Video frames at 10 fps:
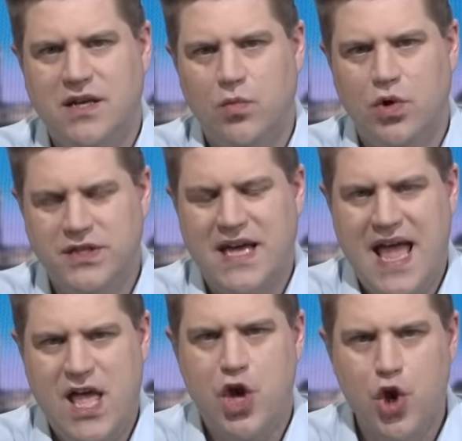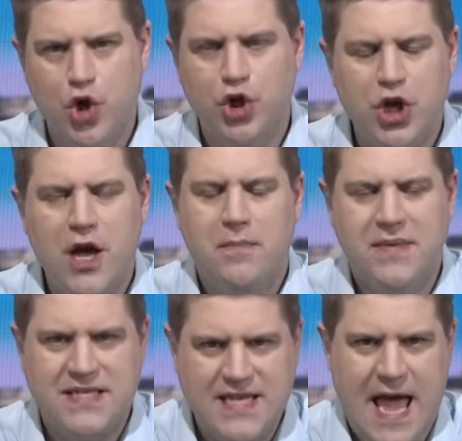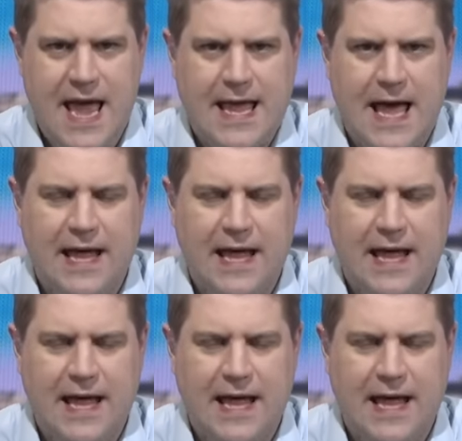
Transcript: It was a huge mistake,